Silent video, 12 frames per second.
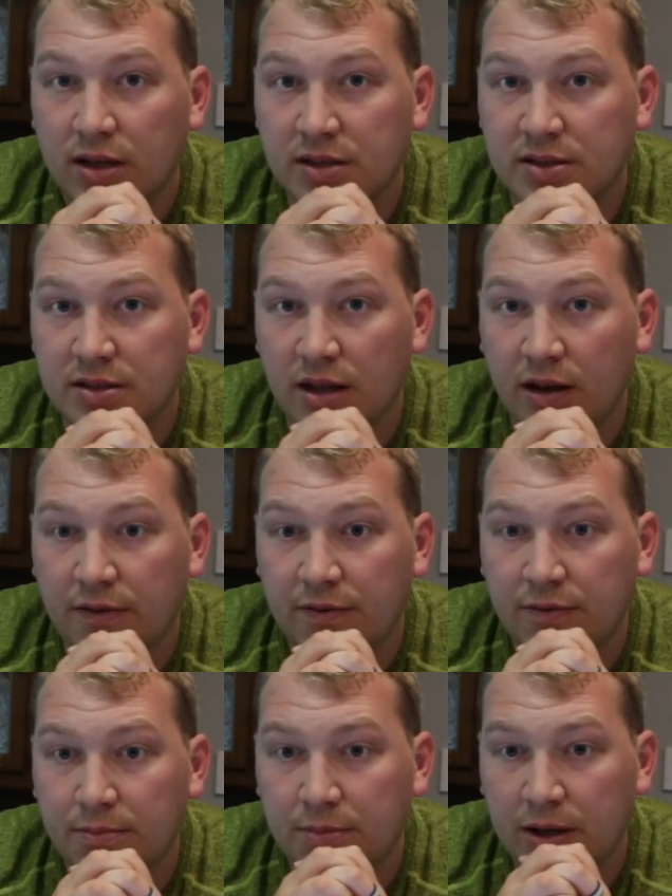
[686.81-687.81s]
and stuff,
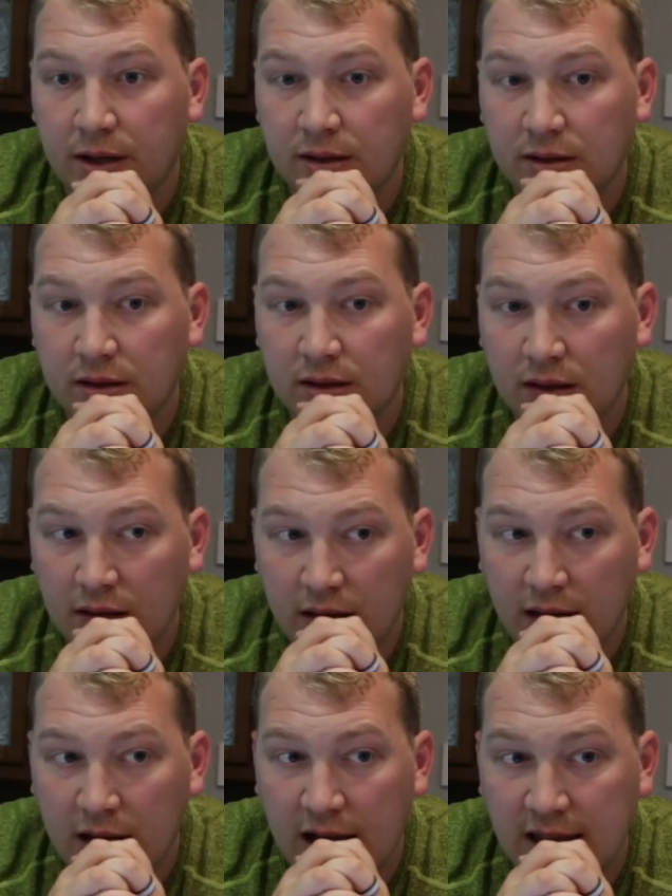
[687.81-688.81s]
but
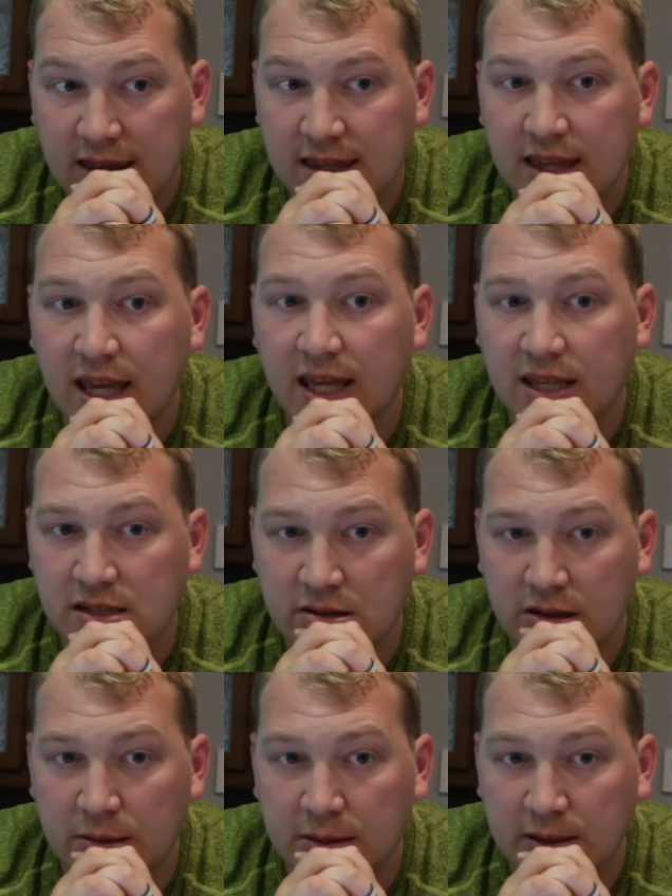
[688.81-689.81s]
I think it's
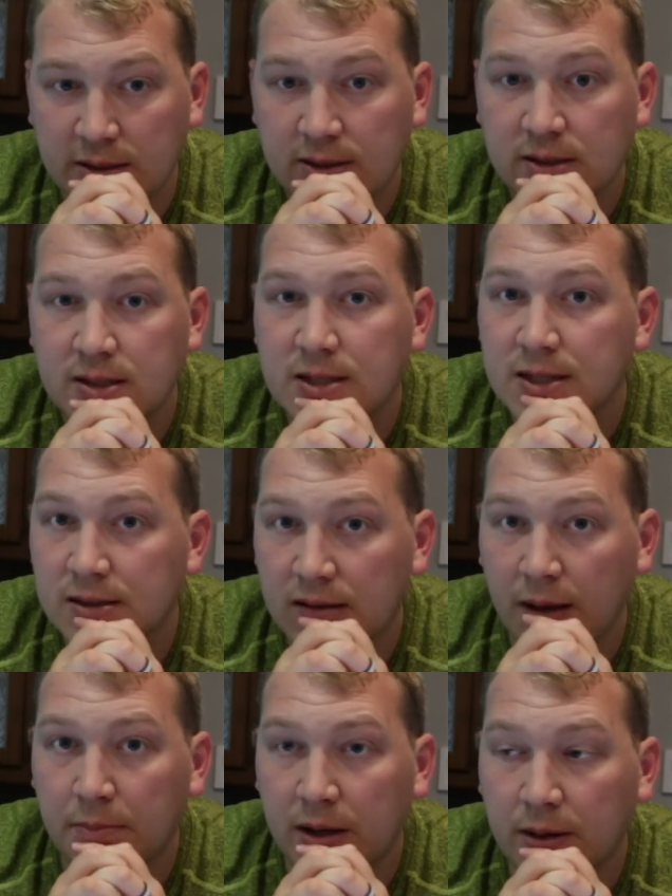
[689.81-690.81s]
going to be good.
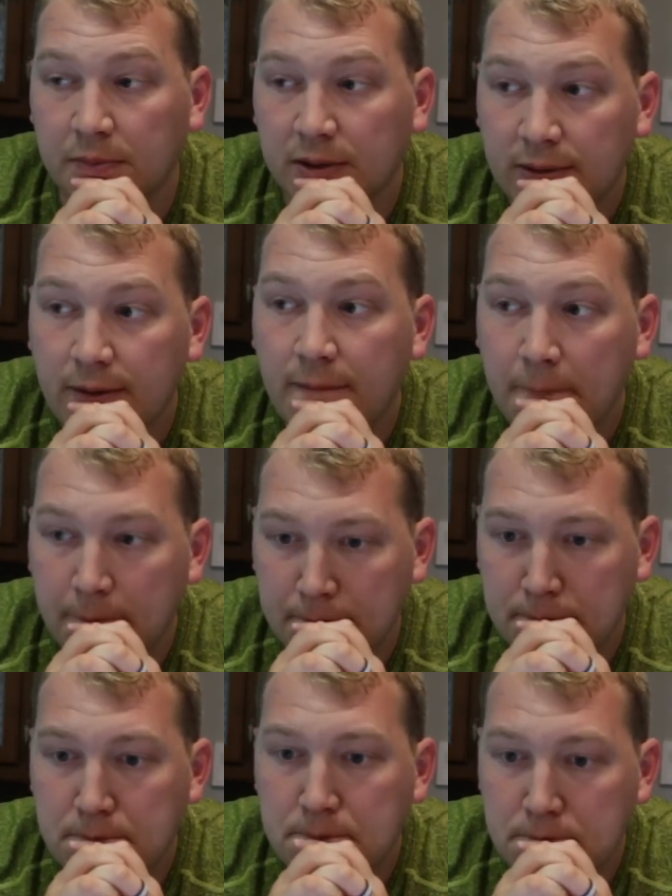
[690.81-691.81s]
I'm pumped.
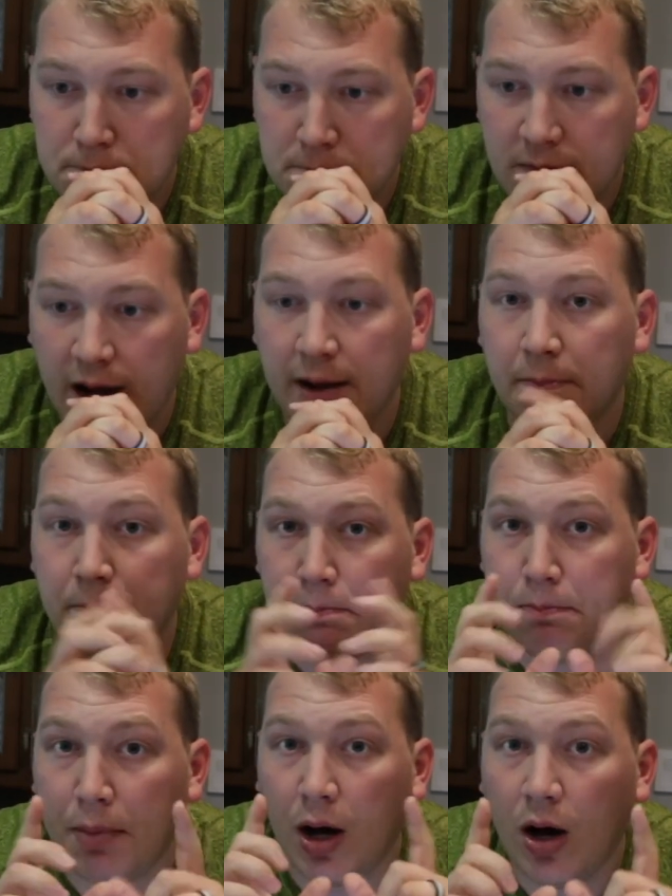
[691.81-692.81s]
I'm
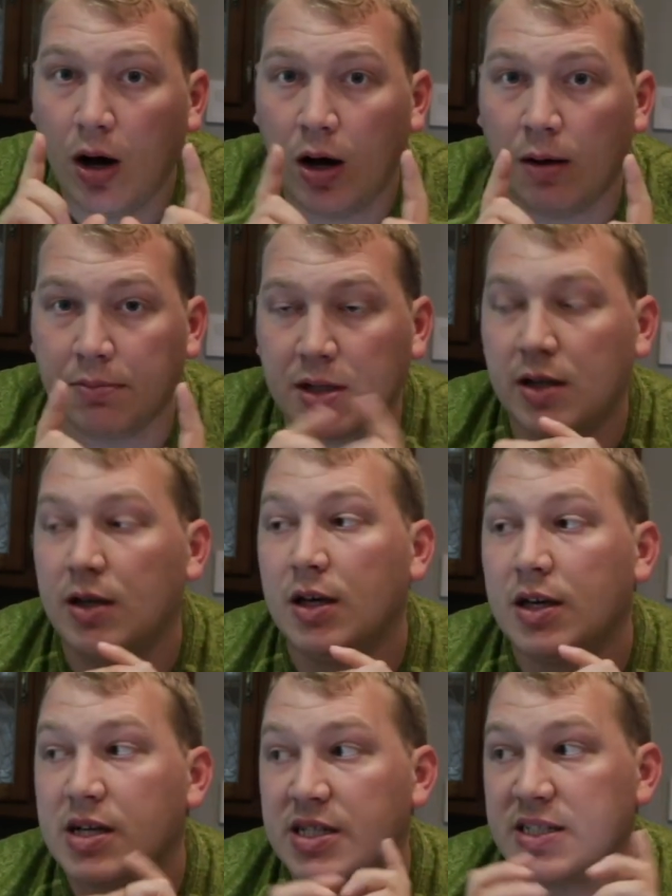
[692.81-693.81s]
pumped.
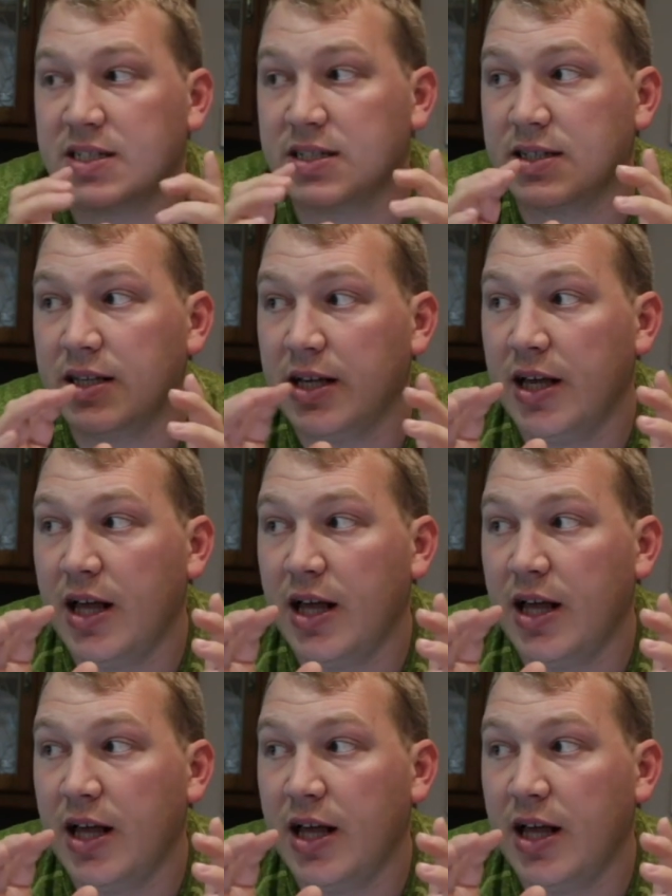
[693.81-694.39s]
This,